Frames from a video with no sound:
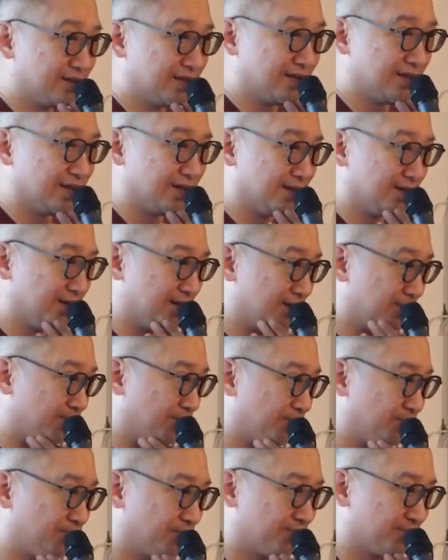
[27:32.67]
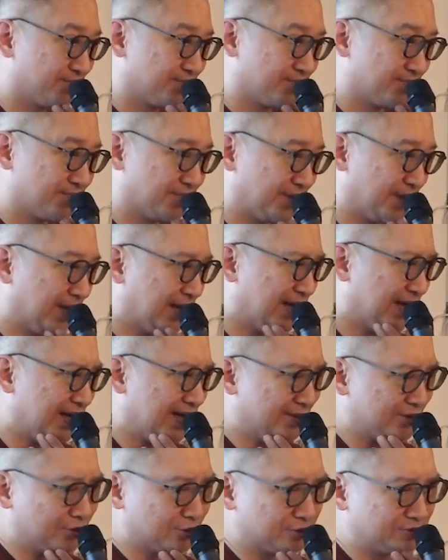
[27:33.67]
Um,
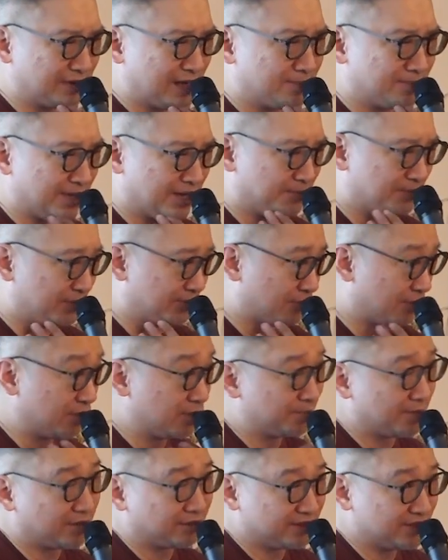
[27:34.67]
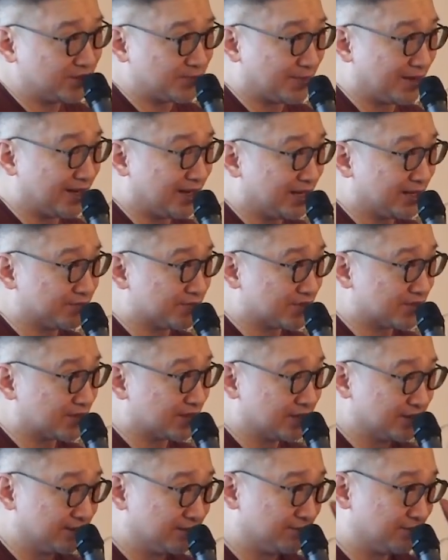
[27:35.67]
I don't know, I might be wrong about this, but I have a
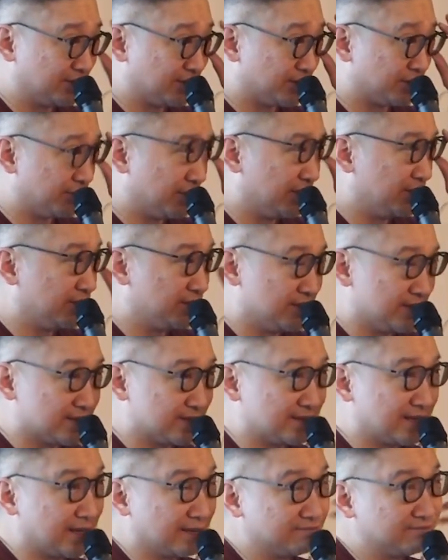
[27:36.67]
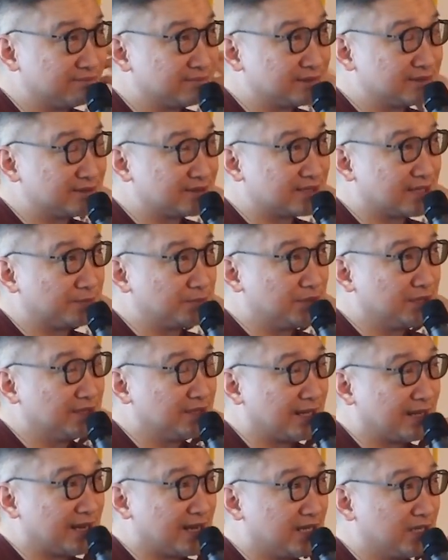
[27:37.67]
certain theory is that something
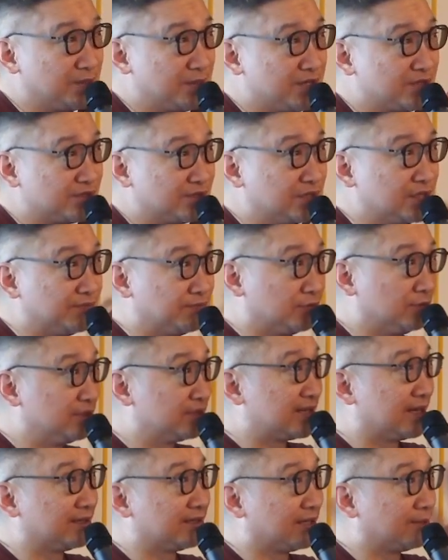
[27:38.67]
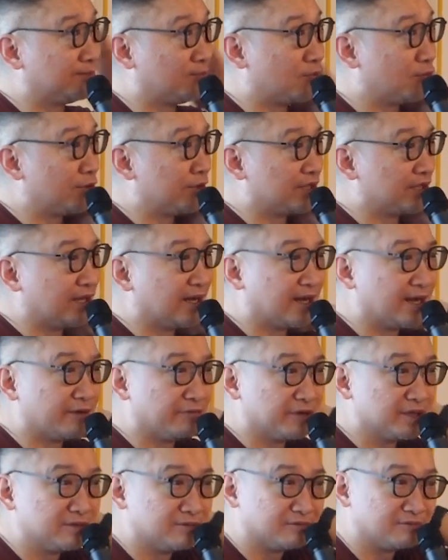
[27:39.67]
like animation, if you look at A Boy and a
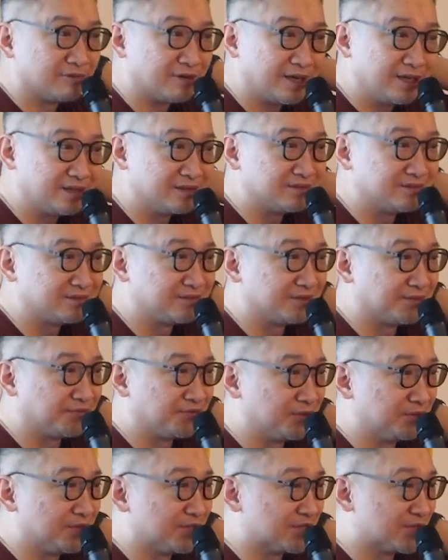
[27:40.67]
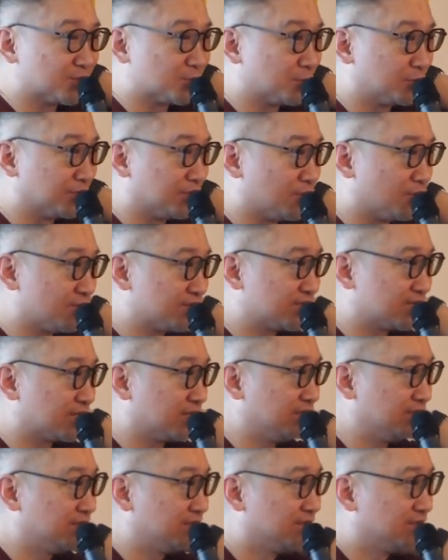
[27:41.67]
Heron, right, the film that just won the Oscar,